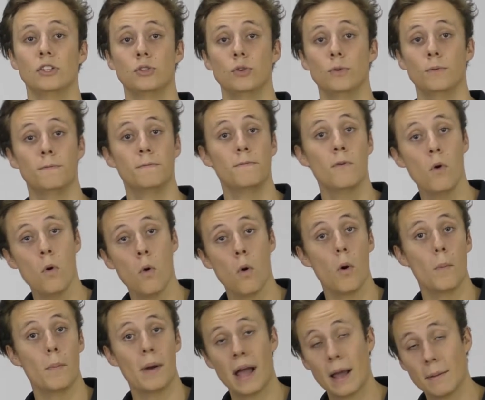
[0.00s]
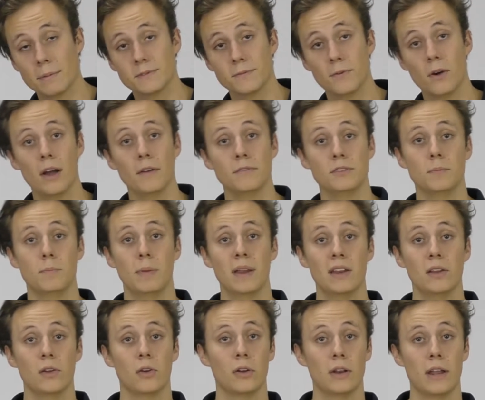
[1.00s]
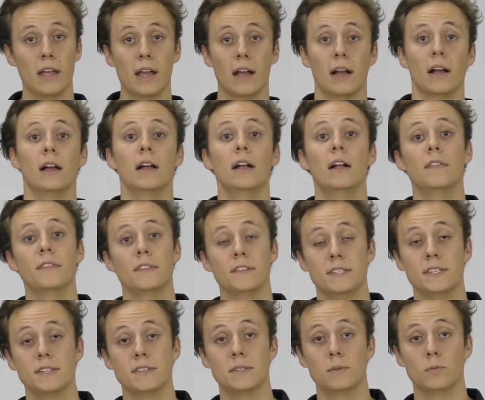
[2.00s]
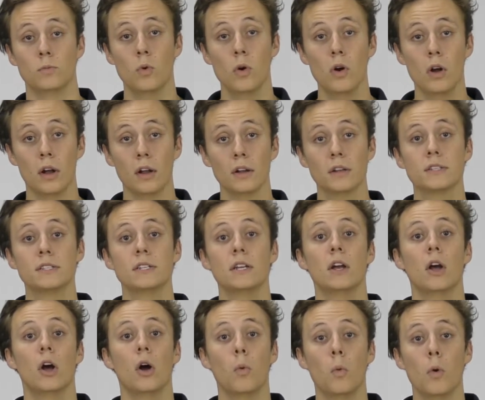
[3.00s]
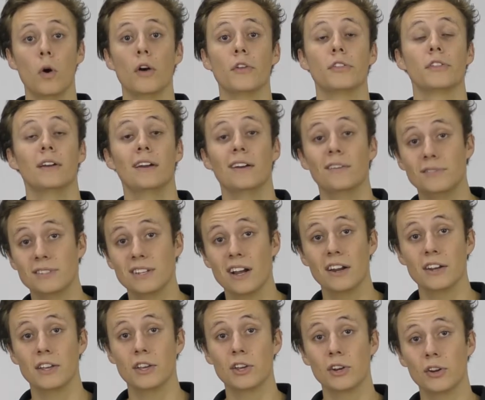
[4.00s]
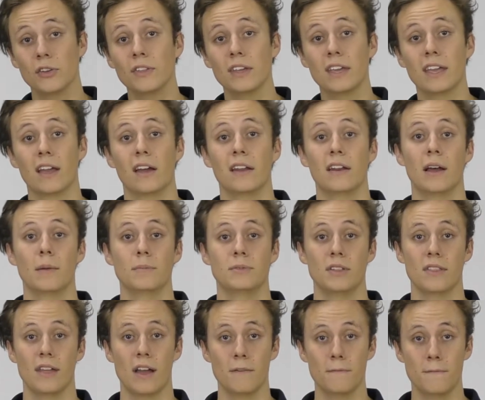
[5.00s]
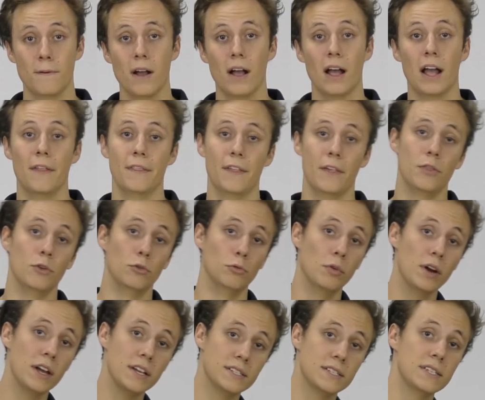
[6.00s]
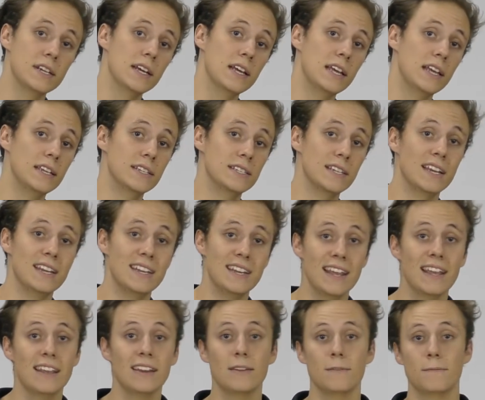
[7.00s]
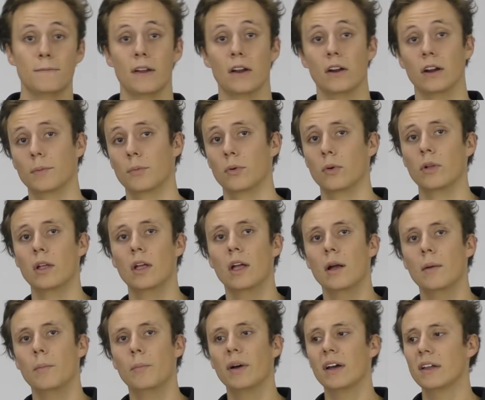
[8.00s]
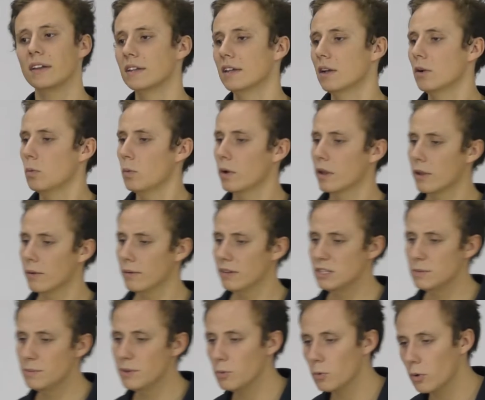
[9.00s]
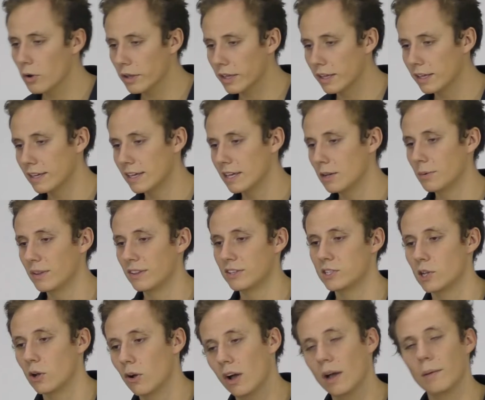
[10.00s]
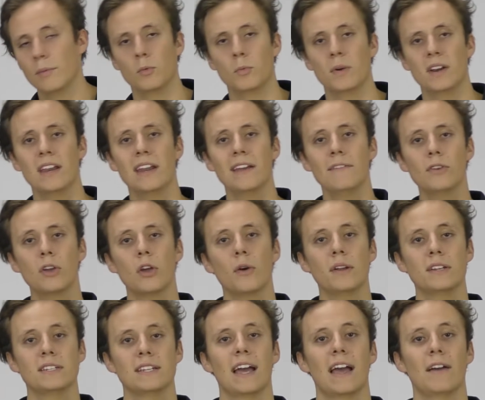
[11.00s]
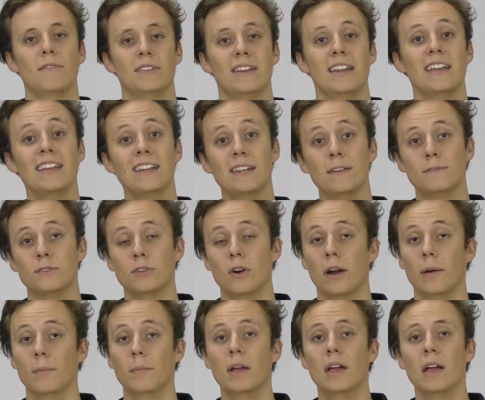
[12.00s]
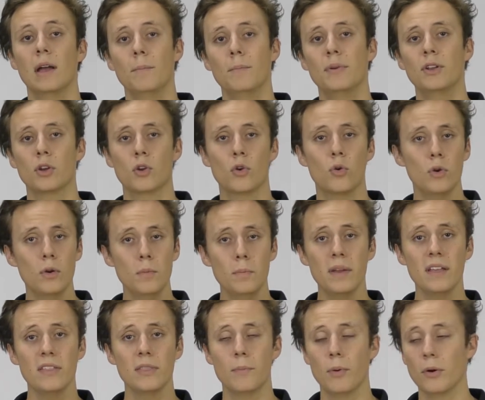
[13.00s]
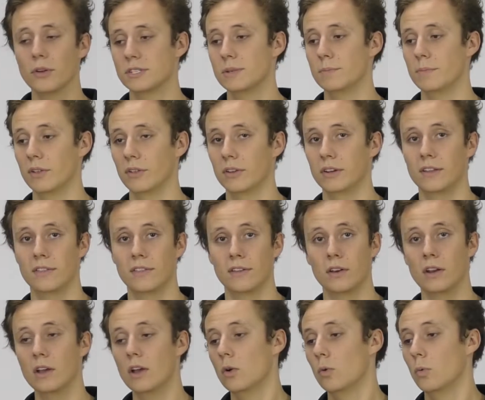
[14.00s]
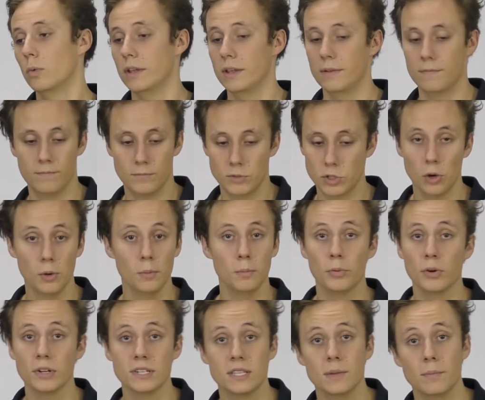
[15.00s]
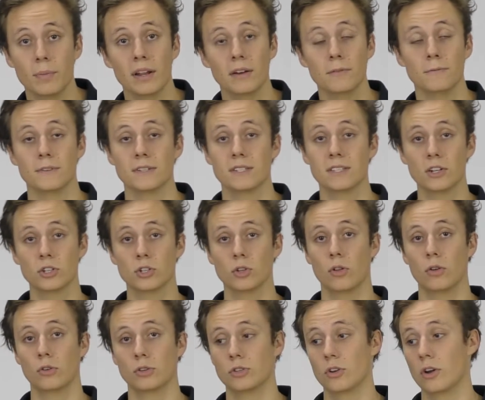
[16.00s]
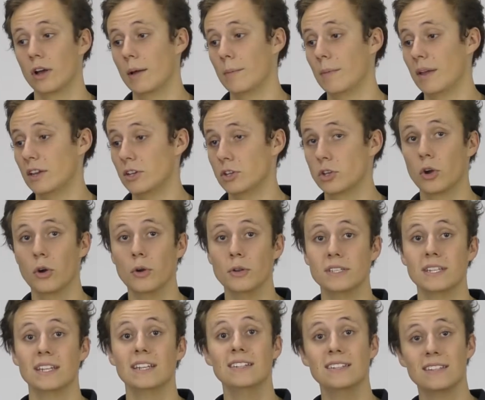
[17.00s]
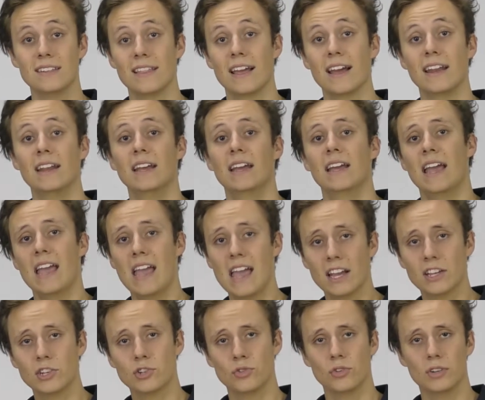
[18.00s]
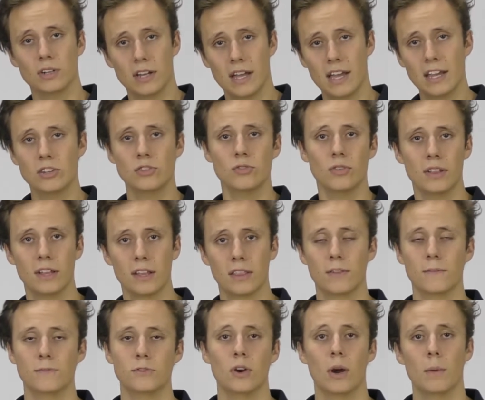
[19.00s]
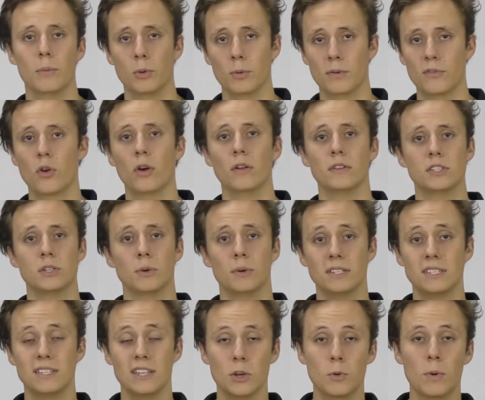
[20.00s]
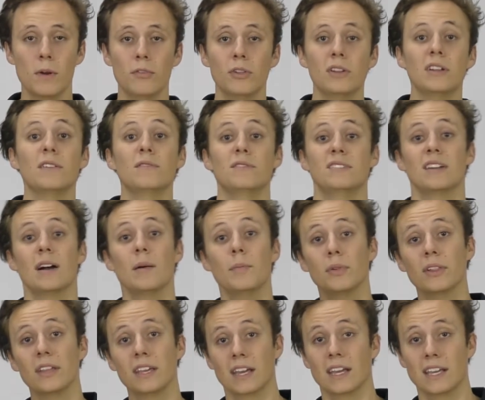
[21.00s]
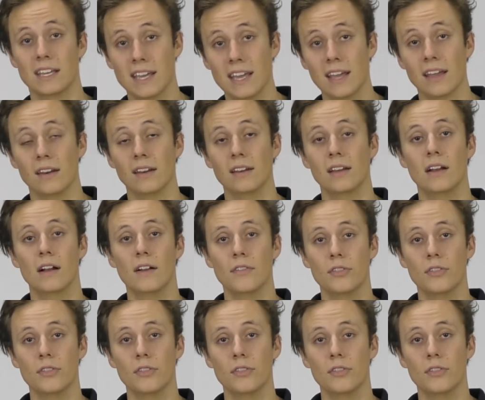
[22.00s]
to four or perhaps five, depending on how the system works, worth of data. You can only count up to that far, and then the rest is a negative variable. But we're going to be working here with time, and we're never going to have negative time. But it could be the possibility that we don't press the button for such a long time, it goes into that extra, extra length of time that we've got. So it's the equivalent of doubling again